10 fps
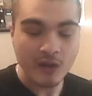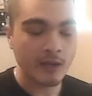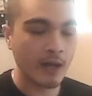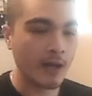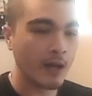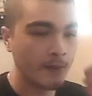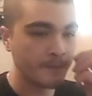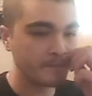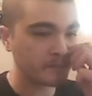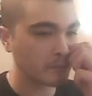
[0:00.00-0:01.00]

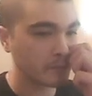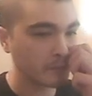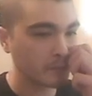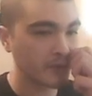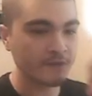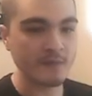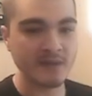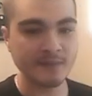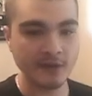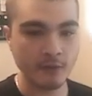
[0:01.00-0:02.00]
Put a From the
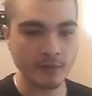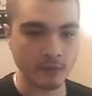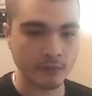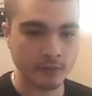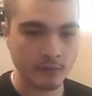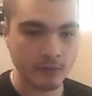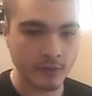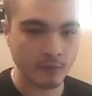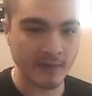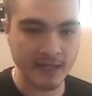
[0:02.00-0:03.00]
Depths logo
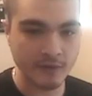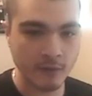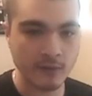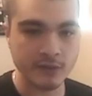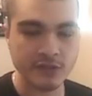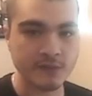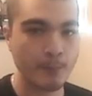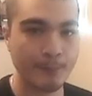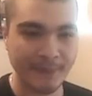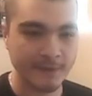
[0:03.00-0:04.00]
right in the corner. Just
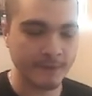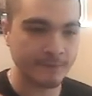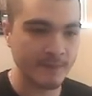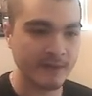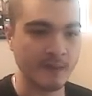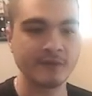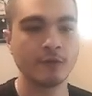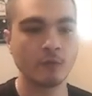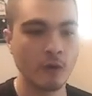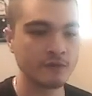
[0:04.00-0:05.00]
From the Depths,
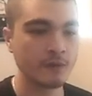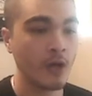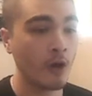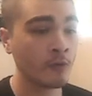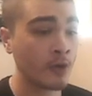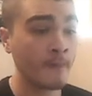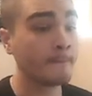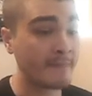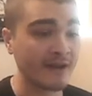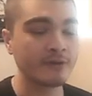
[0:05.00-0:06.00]
road to, oh,
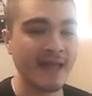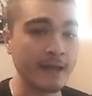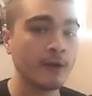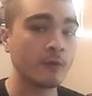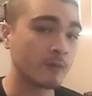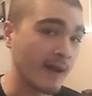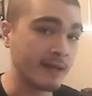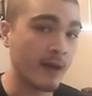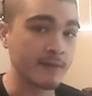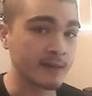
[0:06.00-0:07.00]
better yet,
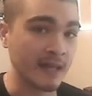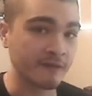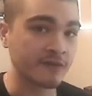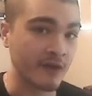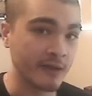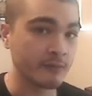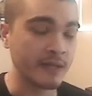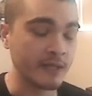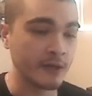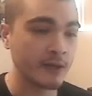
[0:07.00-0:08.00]
right on the left side
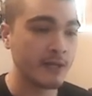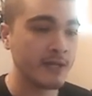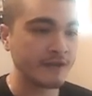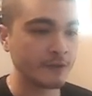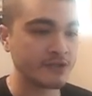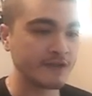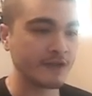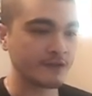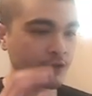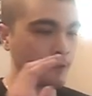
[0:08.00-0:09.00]
right here. So it just
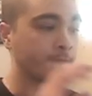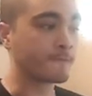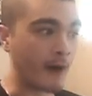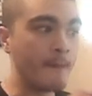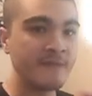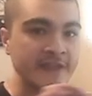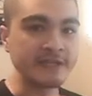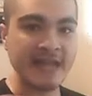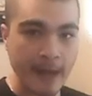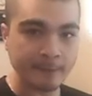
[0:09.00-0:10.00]
says From the
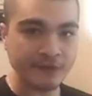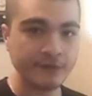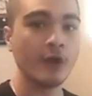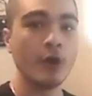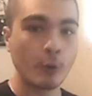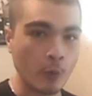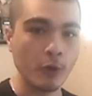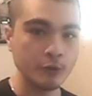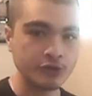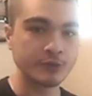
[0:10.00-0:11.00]
Depths,
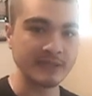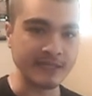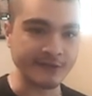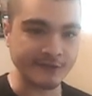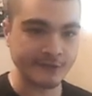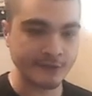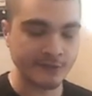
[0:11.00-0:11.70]
road to release.